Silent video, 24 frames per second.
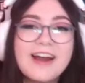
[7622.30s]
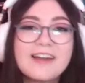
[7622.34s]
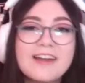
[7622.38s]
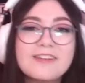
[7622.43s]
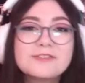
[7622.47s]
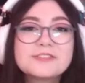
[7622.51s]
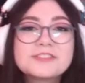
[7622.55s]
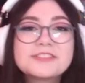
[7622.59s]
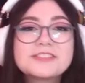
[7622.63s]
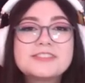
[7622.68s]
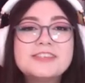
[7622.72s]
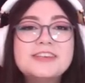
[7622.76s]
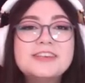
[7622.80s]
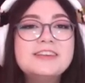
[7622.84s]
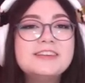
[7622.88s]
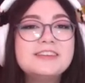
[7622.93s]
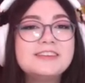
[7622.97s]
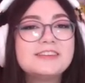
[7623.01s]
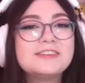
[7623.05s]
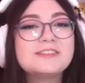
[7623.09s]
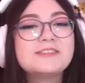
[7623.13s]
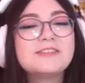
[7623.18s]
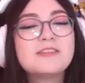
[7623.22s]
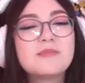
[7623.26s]
and I will
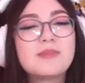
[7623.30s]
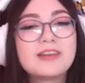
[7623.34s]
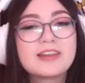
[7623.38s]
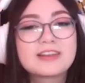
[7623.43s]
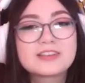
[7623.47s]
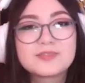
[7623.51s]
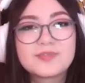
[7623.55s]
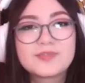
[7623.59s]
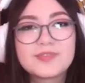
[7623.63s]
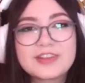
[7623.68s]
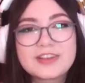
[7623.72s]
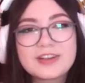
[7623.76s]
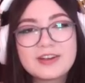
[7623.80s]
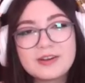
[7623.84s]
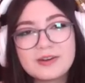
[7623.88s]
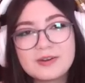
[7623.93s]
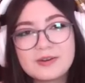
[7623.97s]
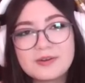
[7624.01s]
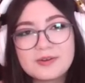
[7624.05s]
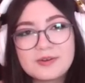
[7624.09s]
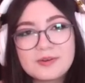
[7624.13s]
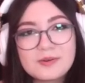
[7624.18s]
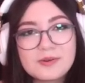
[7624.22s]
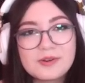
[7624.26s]
see you in my next
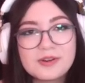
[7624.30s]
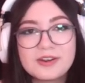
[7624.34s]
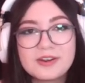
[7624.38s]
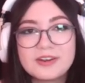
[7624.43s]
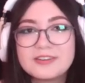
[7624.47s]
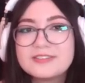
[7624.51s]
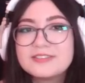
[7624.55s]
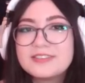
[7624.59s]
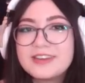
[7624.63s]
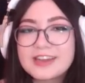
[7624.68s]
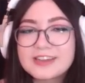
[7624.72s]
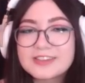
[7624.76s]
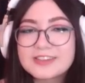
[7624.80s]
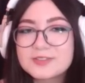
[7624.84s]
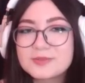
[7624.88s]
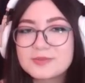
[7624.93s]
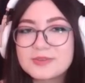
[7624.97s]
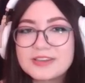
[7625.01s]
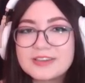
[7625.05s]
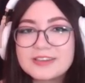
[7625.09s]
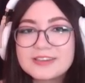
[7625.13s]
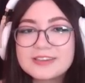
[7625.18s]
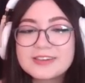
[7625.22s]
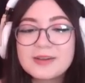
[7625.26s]
video or
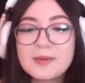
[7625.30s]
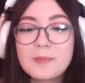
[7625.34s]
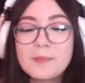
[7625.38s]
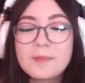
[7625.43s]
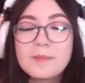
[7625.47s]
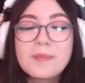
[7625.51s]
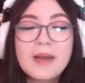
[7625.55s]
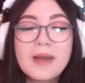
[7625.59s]
next week.